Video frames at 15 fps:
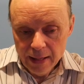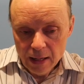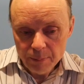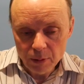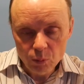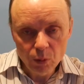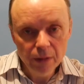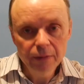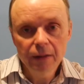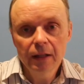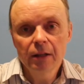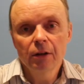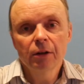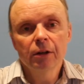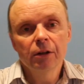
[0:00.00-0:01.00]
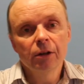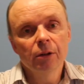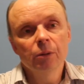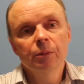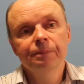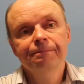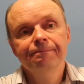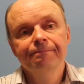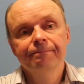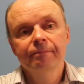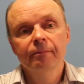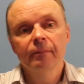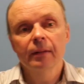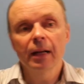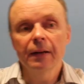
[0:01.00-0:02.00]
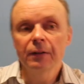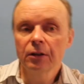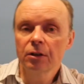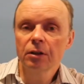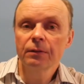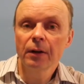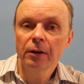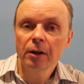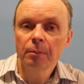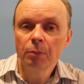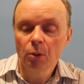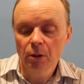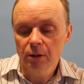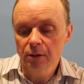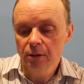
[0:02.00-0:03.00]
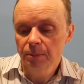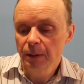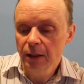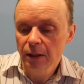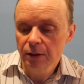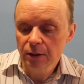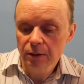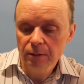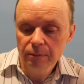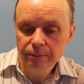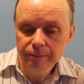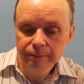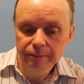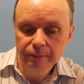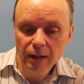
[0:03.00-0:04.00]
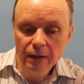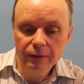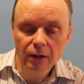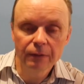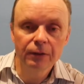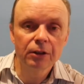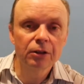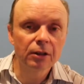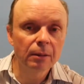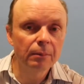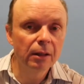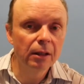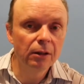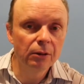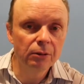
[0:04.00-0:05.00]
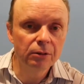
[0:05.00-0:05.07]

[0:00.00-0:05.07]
But one thing you can do, And this is very important because even if it's somebody who